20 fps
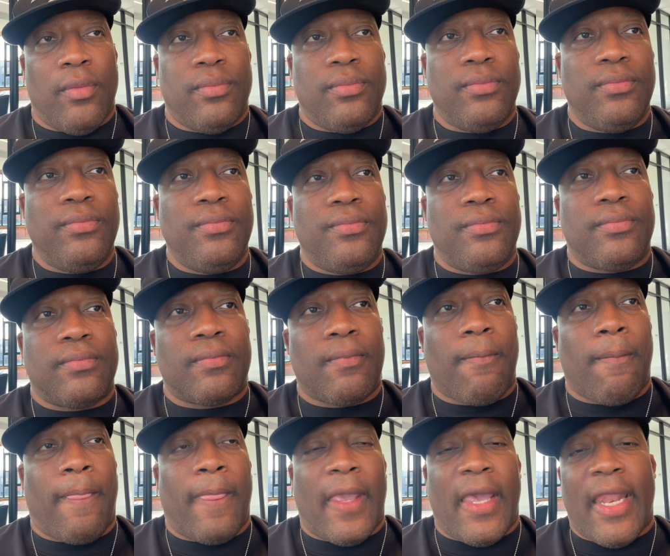And
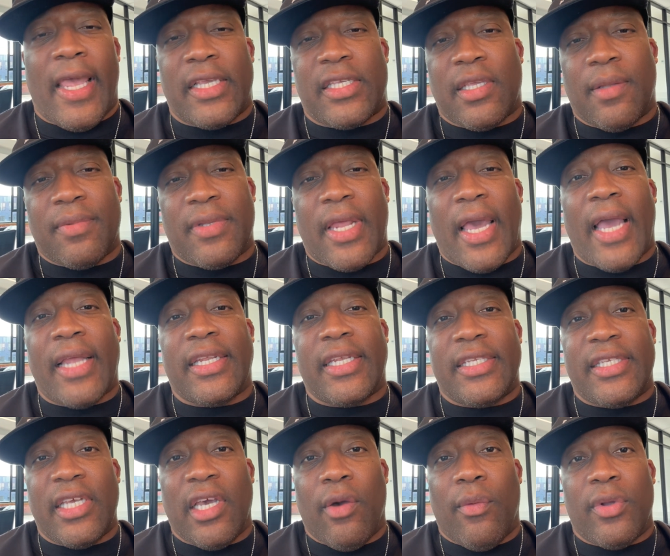that's something I had to
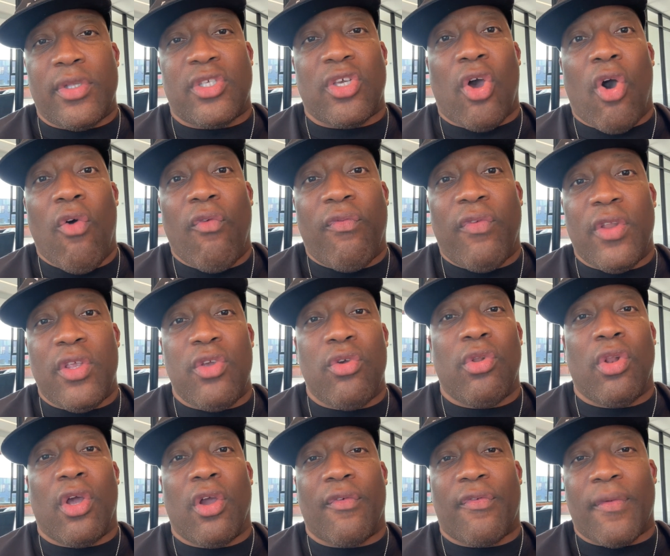deal with. So hopefully you
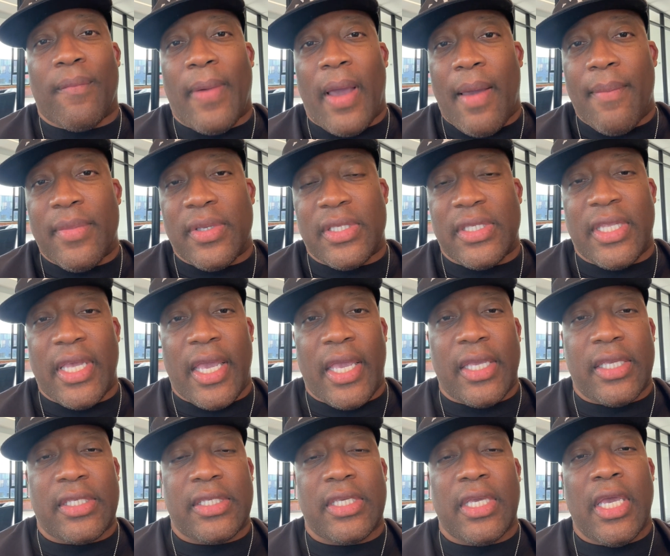learn from my
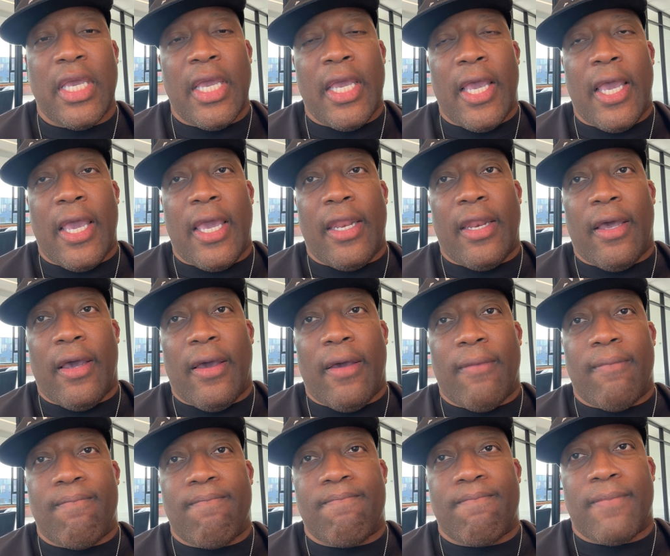mistakes
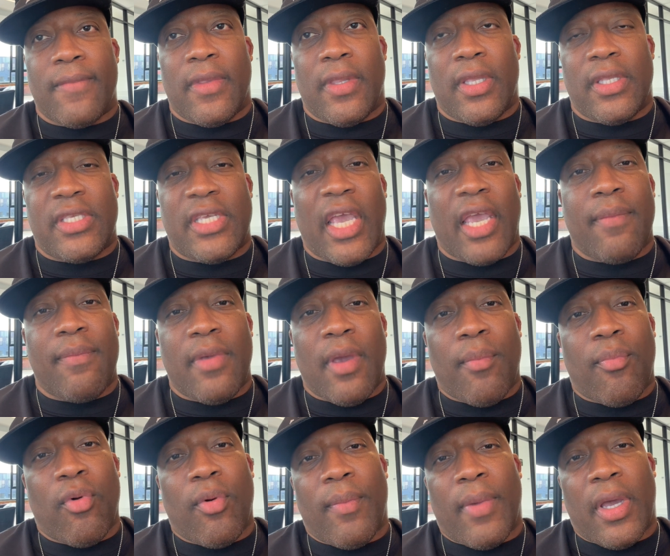and take me
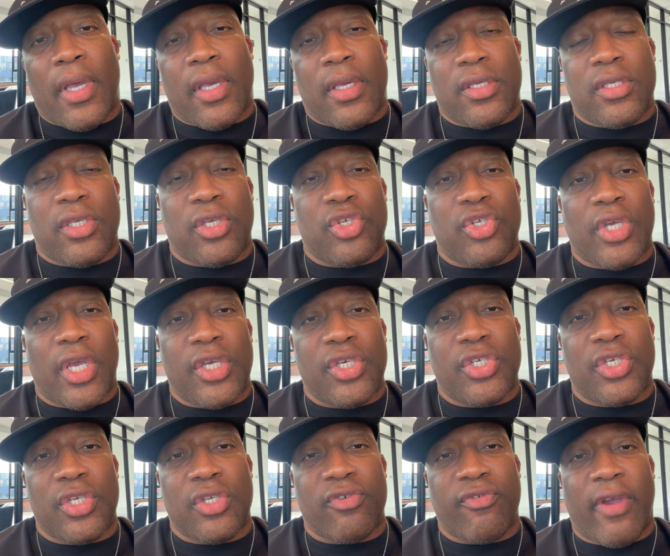up on my
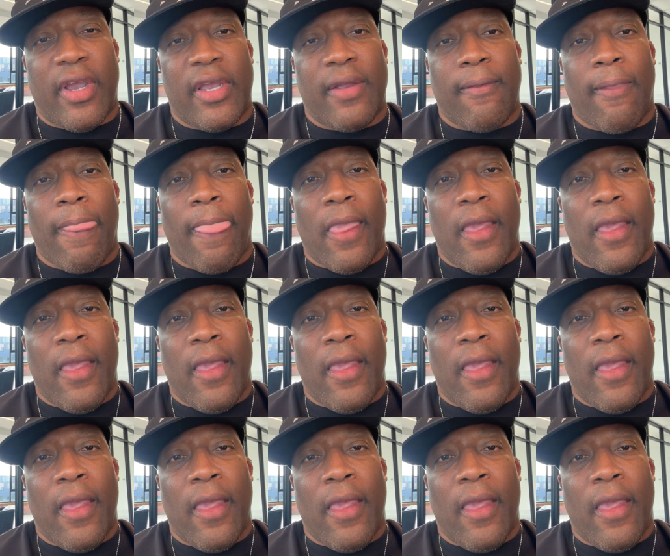suggestion, right?